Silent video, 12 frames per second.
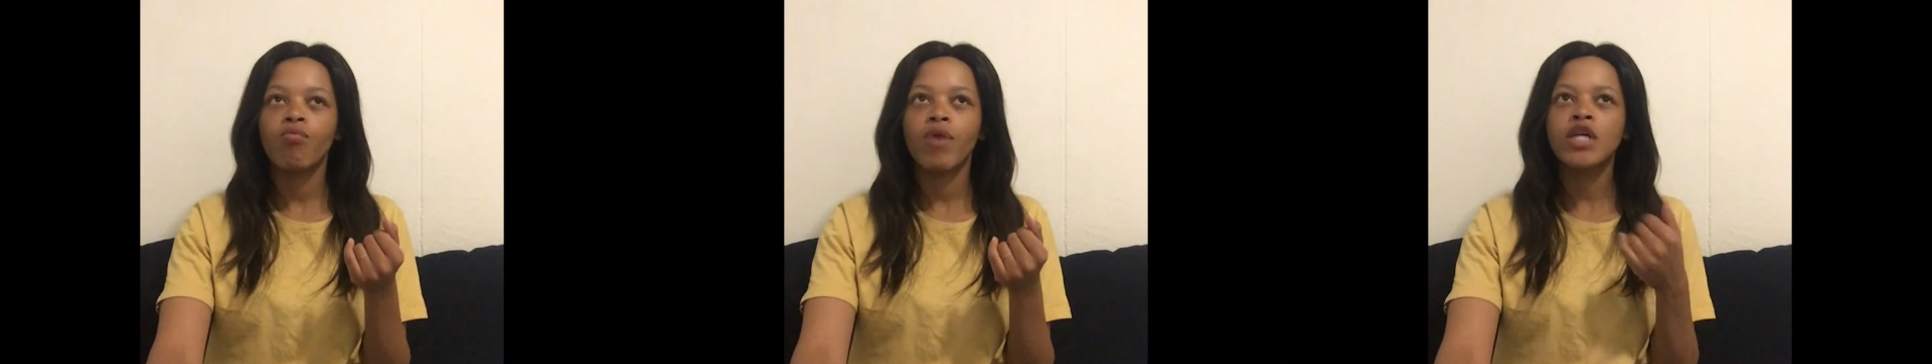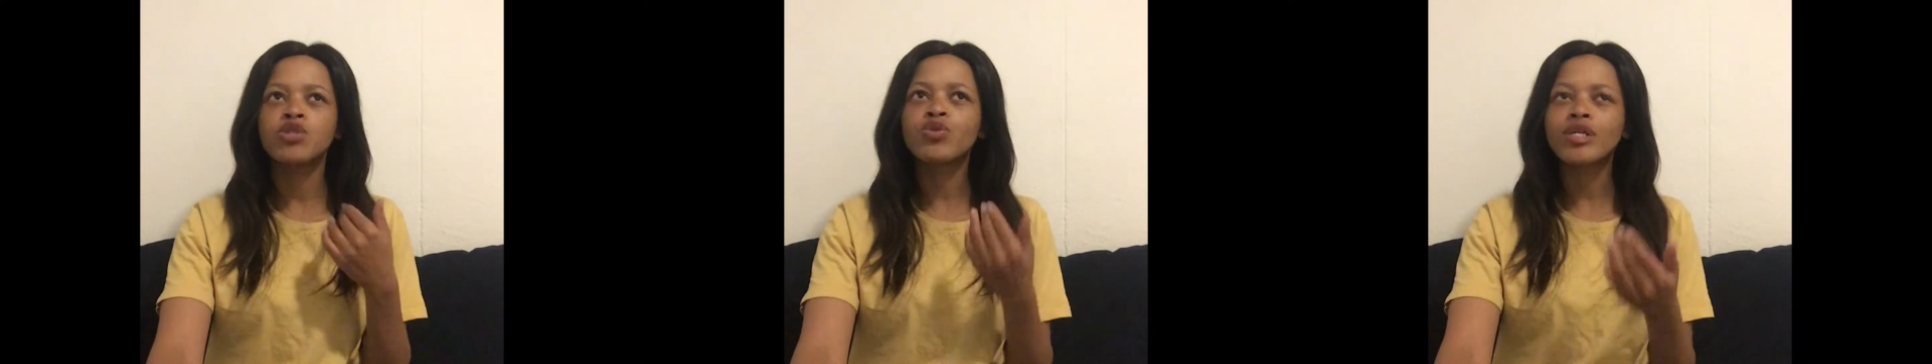
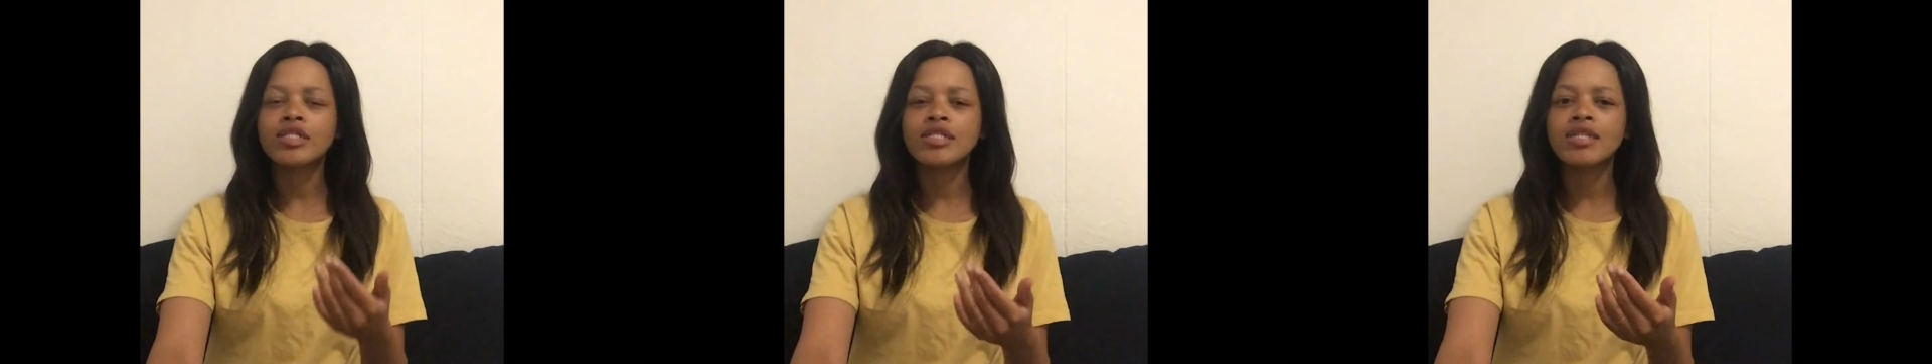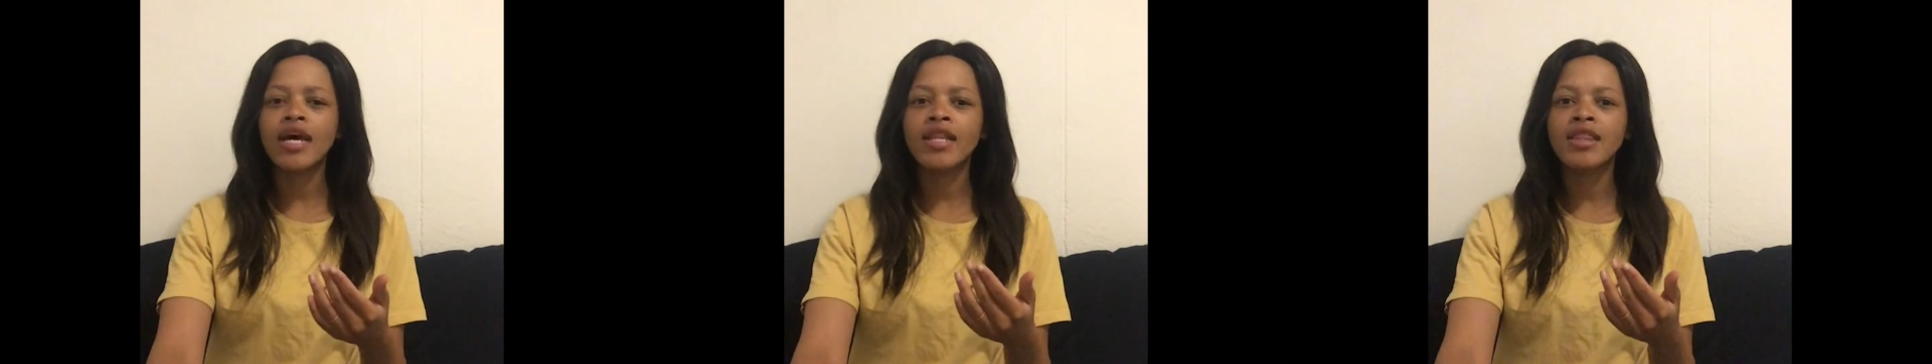I do
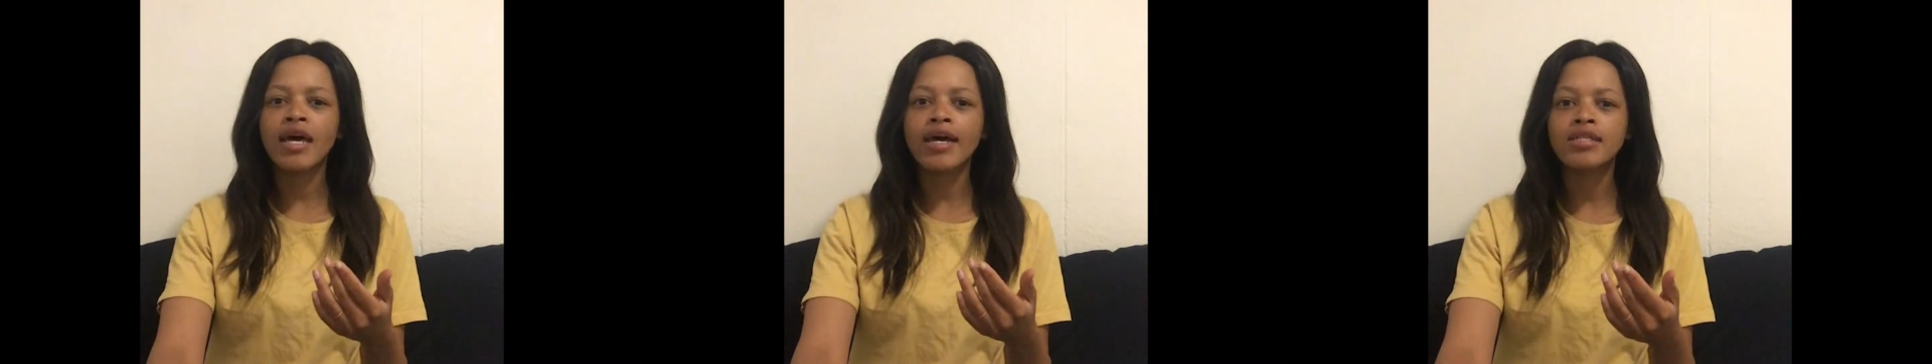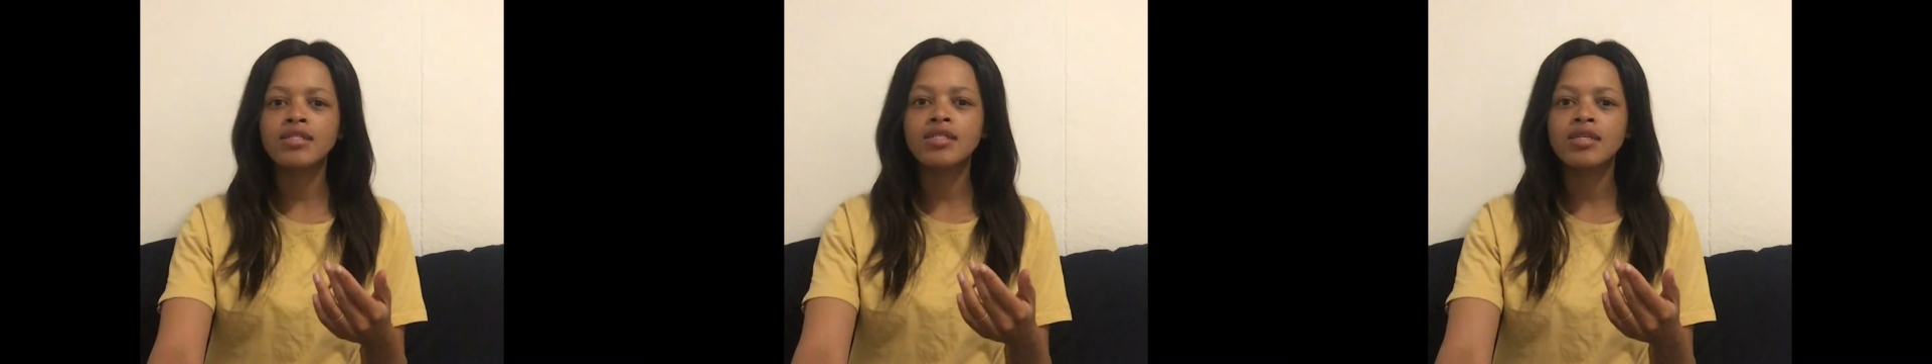understand
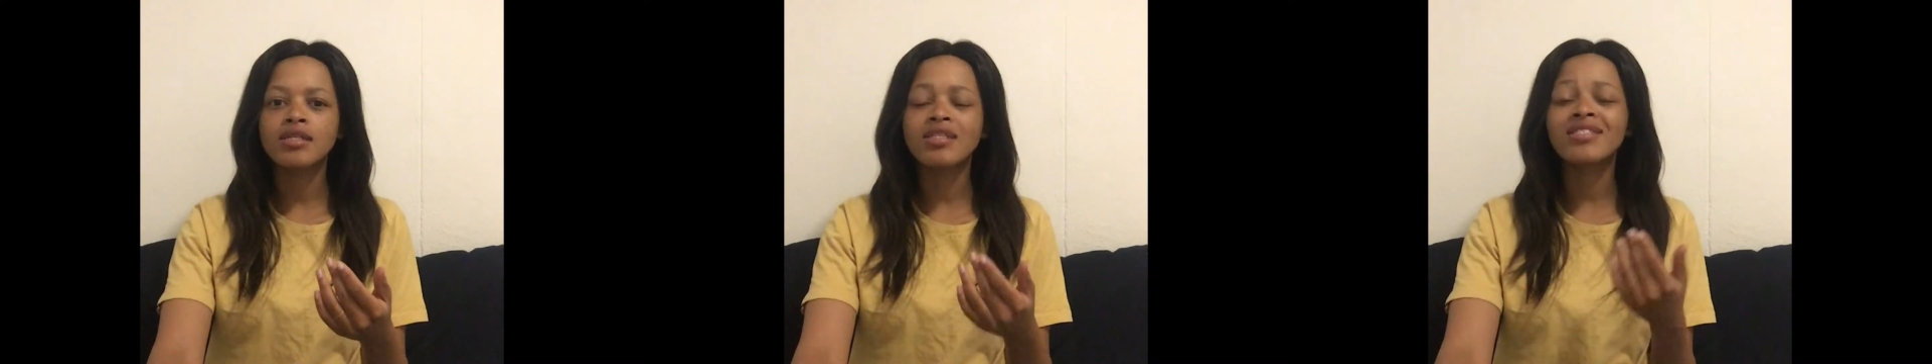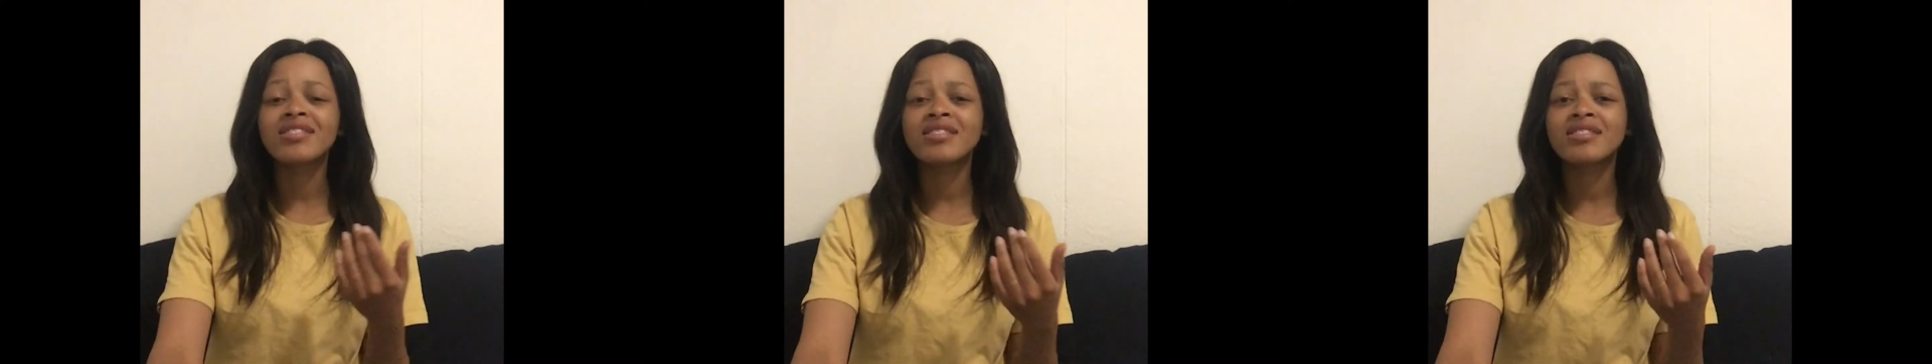that
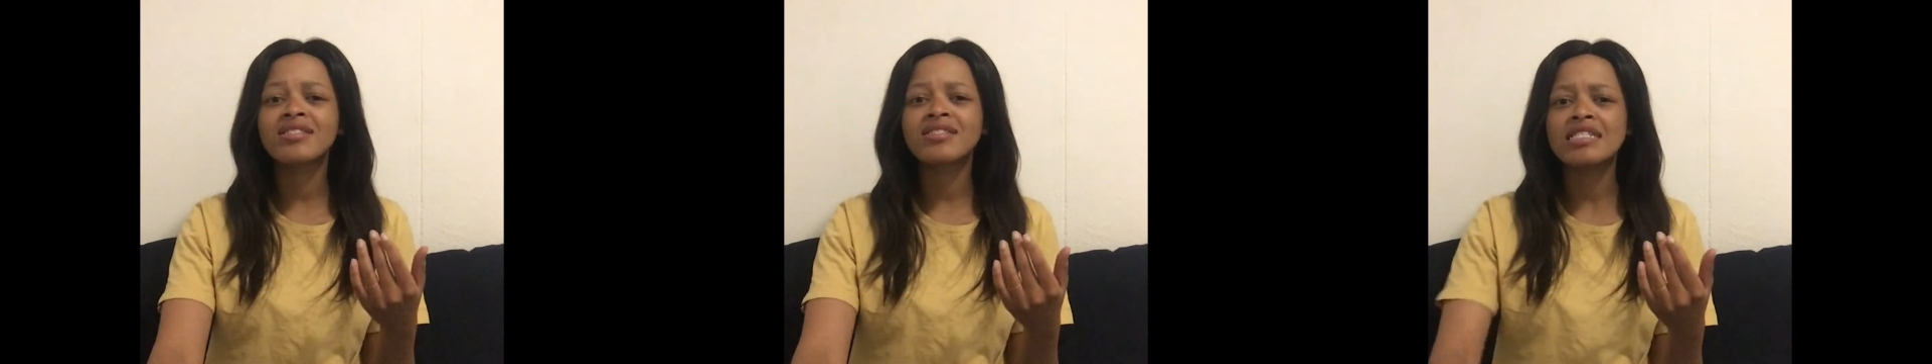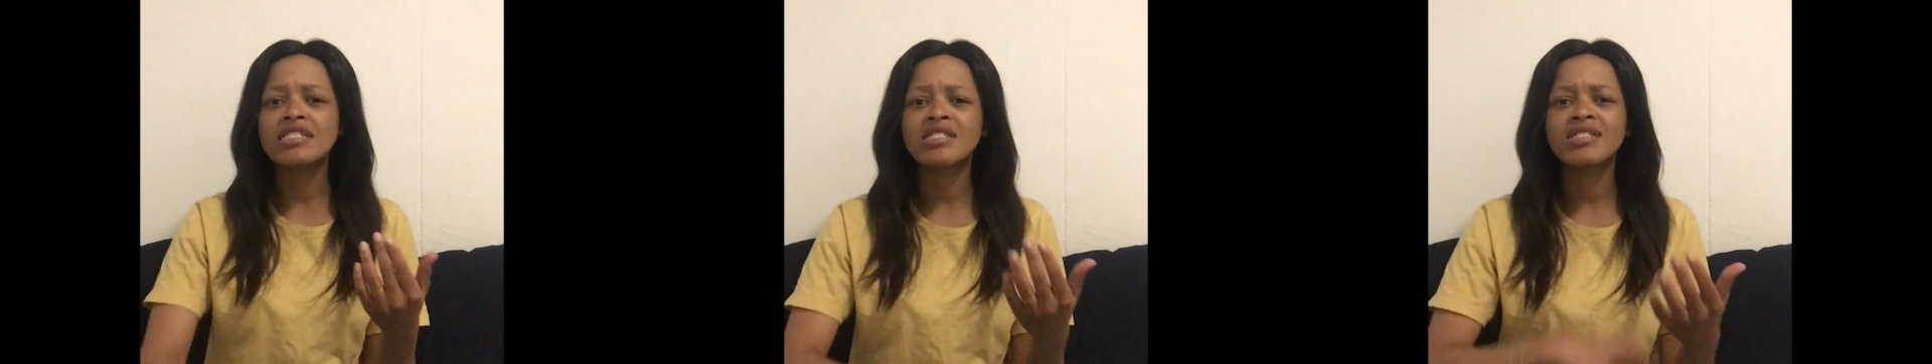this
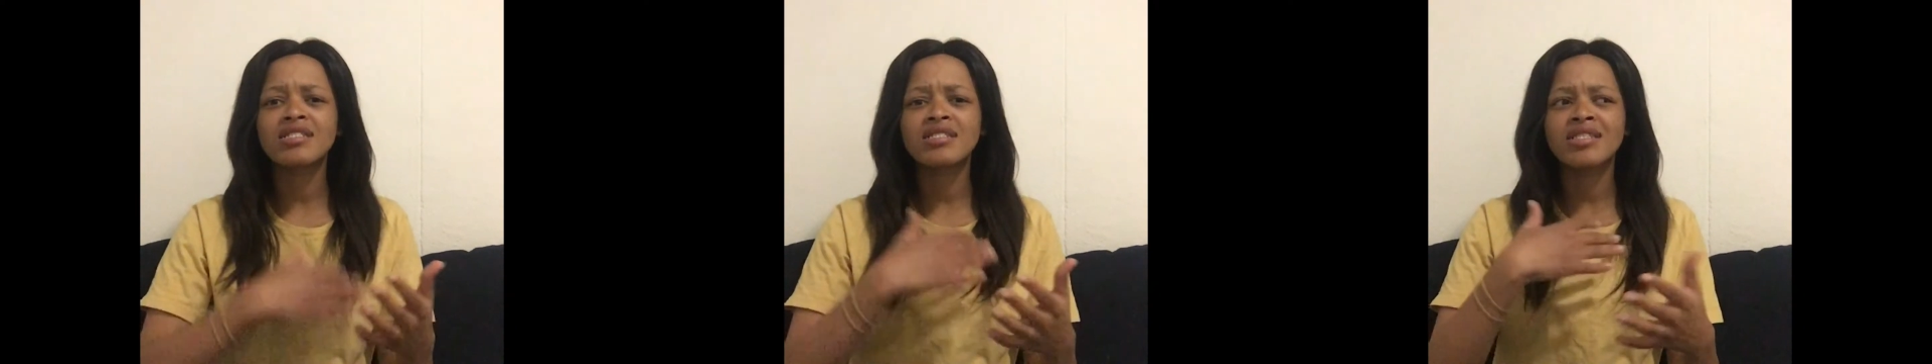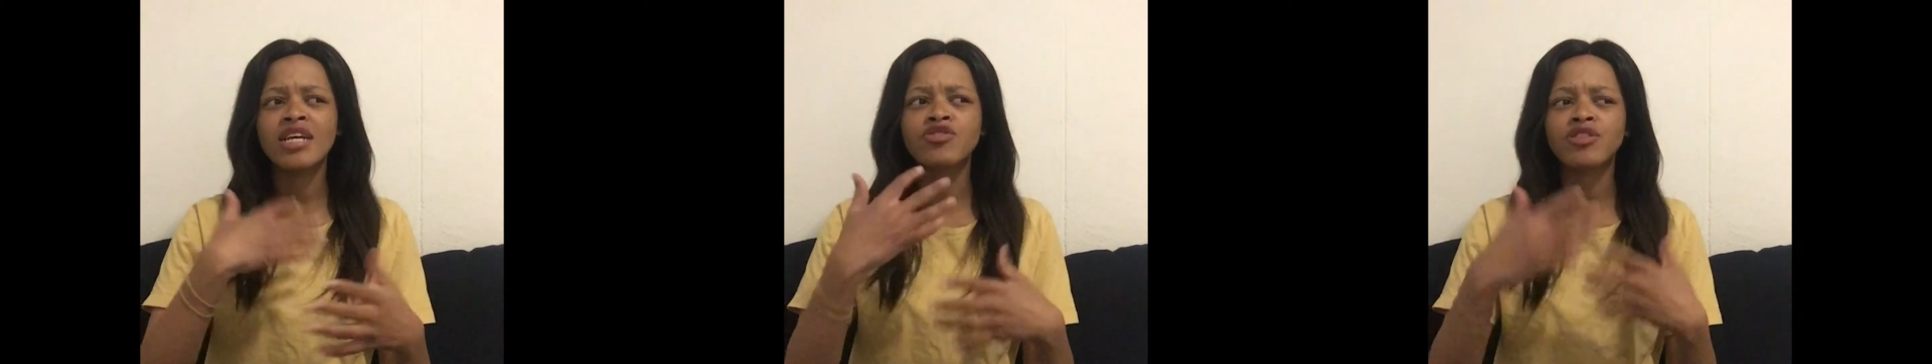
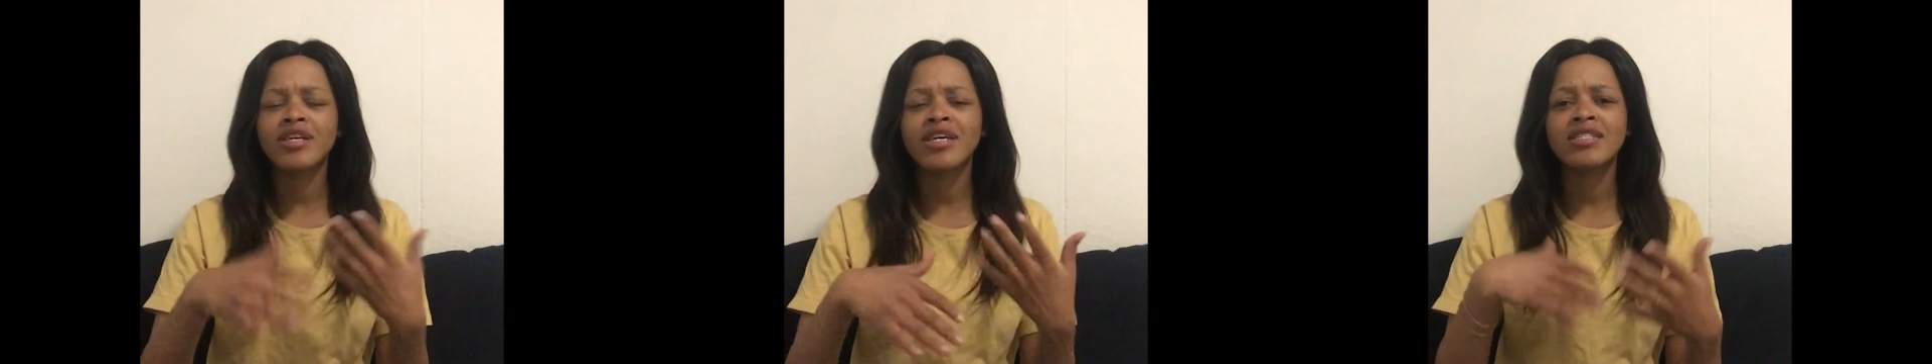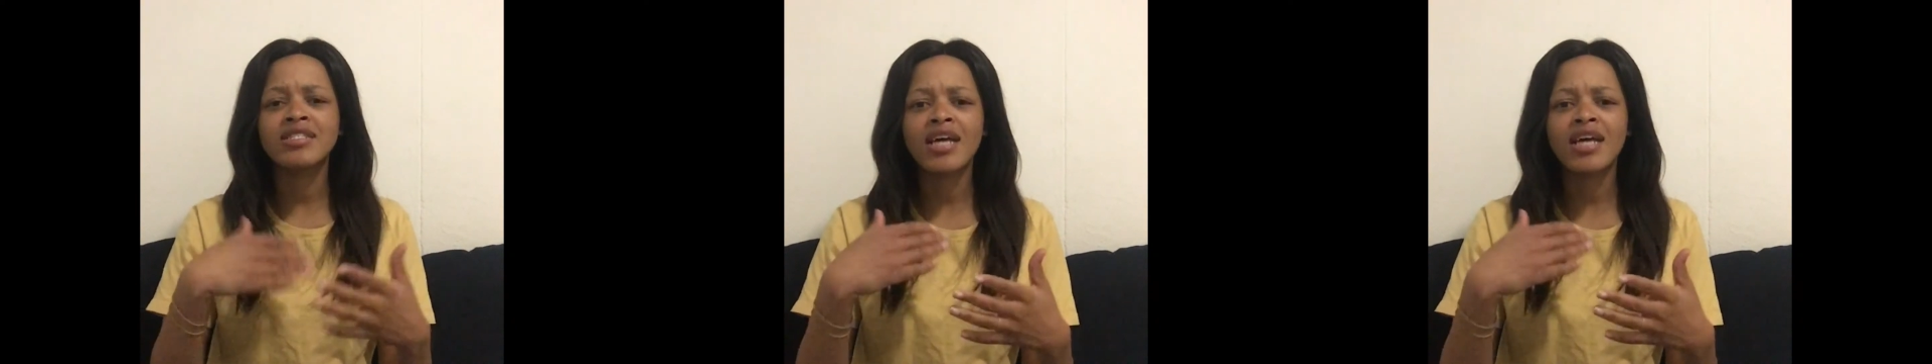natural hair